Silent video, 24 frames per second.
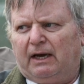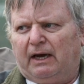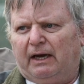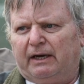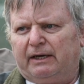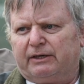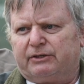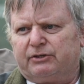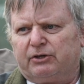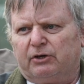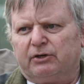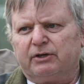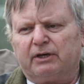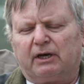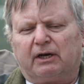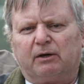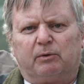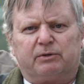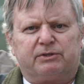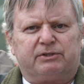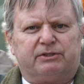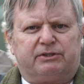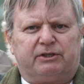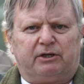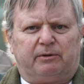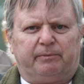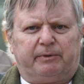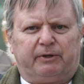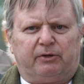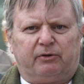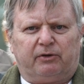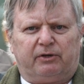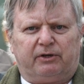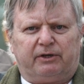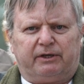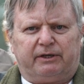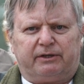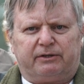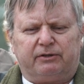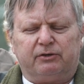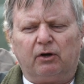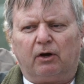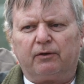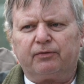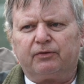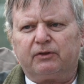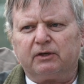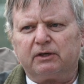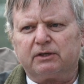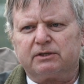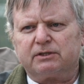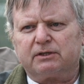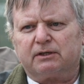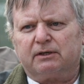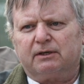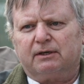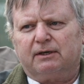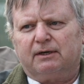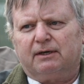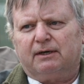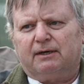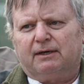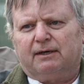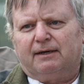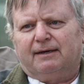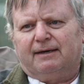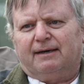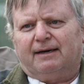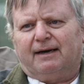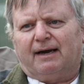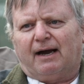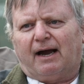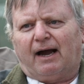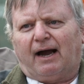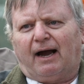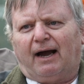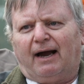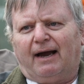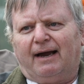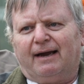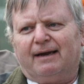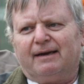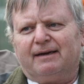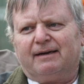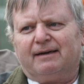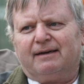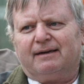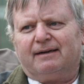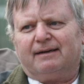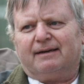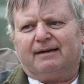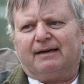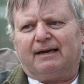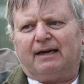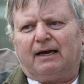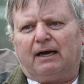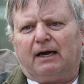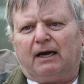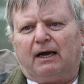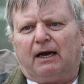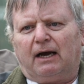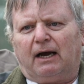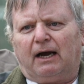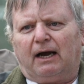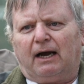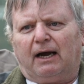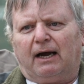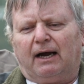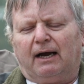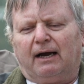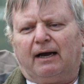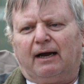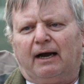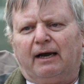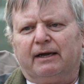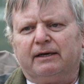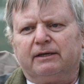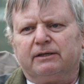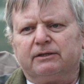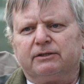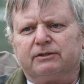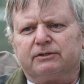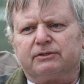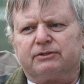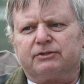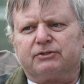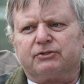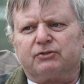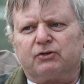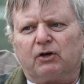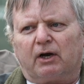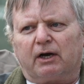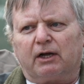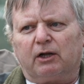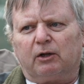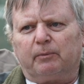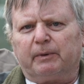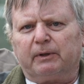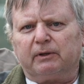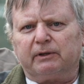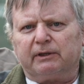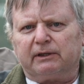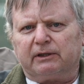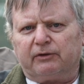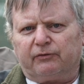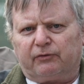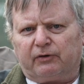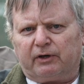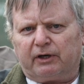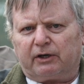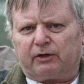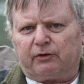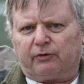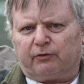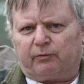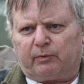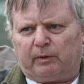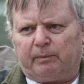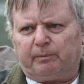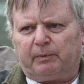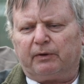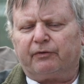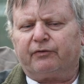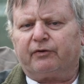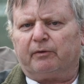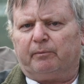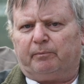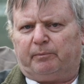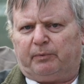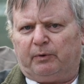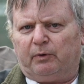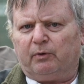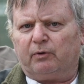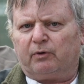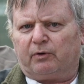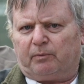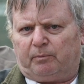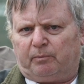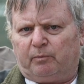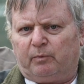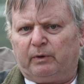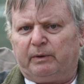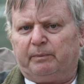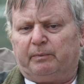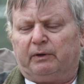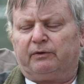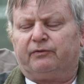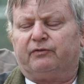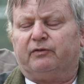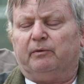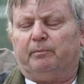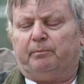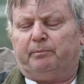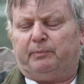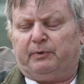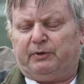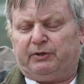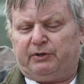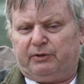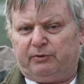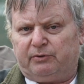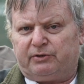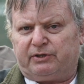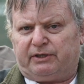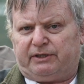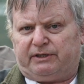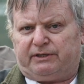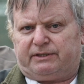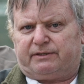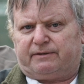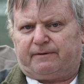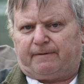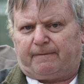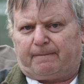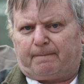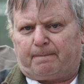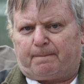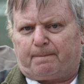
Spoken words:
And it turned out I wasn't terribly good at it. Not that I didn't struggle building the vehicles. We built some beauties.